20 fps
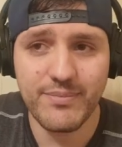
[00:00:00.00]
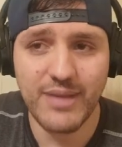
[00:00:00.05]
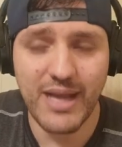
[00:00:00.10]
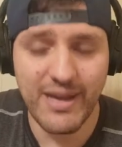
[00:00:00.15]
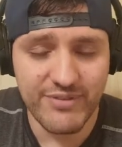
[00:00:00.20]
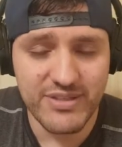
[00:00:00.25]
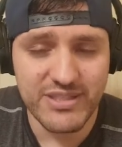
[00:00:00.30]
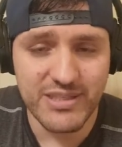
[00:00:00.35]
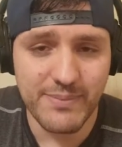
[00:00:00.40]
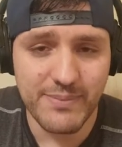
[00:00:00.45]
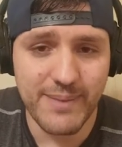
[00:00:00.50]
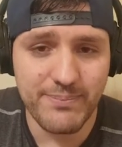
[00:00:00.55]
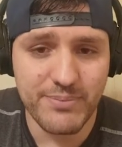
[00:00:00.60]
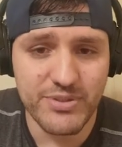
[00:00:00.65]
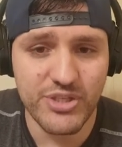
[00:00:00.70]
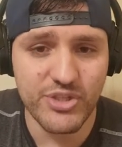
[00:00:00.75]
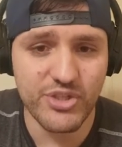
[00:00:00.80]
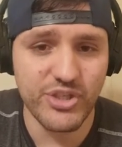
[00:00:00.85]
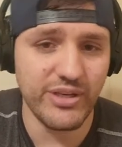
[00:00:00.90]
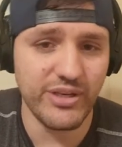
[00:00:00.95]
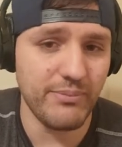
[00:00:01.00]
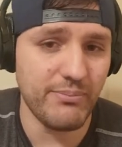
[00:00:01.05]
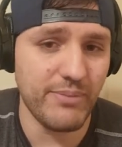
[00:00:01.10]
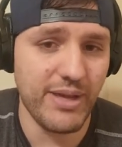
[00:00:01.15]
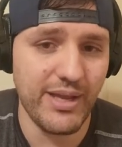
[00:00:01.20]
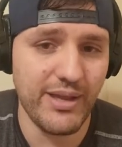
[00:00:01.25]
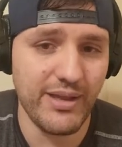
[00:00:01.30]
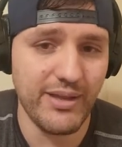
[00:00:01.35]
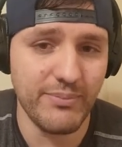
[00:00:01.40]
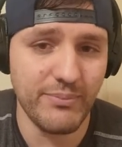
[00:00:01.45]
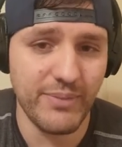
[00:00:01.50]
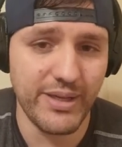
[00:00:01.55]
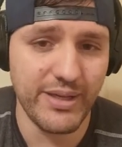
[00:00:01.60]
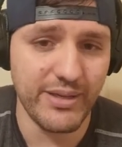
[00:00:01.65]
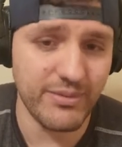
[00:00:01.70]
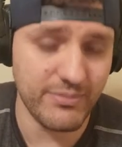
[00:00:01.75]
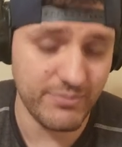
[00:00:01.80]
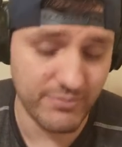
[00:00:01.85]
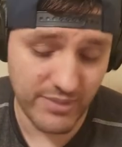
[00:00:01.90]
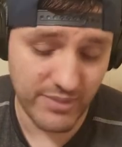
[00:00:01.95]
obviously my position, and my my
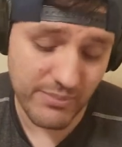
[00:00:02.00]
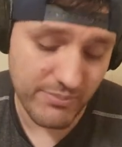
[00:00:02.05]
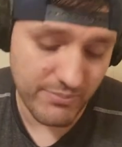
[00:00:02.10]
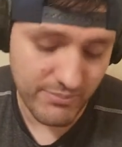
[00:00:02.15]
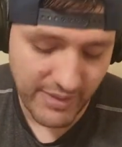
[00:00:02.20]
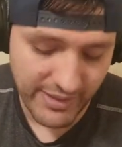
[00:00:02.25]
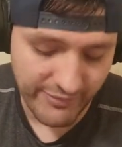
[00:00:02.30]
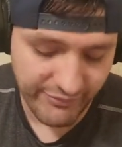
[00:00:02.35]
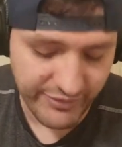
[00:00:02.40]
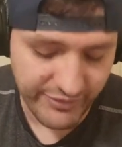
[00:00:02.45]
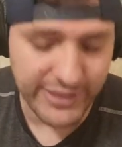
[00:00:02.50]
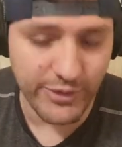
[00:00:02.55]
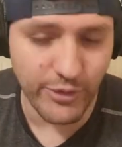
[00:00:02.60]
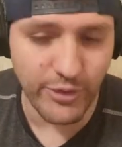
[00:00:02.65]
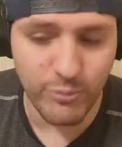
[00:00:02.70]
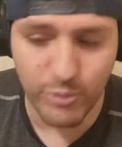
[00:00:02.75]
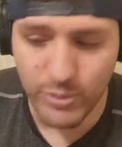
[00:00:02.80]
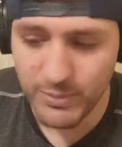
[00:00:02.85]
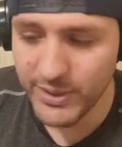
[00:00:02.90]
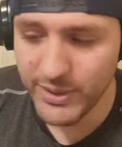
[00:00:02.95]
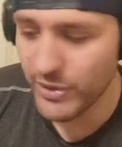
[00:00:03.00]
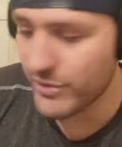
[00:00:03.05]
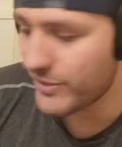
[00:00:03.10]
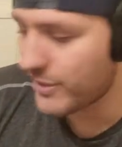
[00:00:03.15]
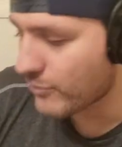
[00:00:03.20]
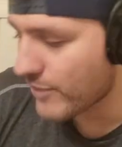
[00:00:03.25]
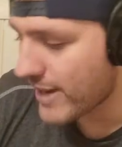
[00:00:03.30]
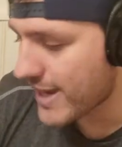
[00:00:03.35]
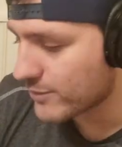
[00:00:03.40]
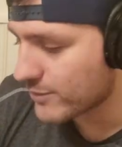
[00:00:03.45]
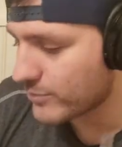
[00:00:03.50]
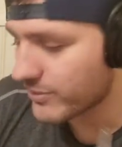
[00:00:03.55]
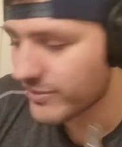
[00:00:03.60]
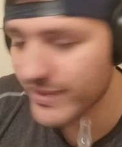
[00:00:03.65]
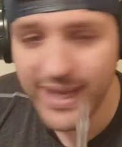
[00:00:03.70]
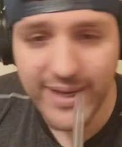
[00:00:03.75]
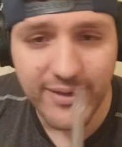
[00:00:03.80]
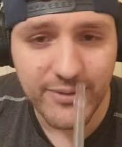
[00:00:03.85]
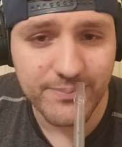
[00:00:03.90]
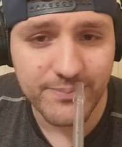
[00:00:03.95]
my feet will be on the ground with
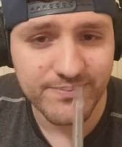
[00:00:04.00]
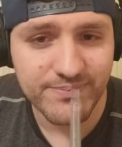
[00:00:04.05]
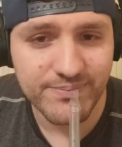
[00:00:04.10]
that.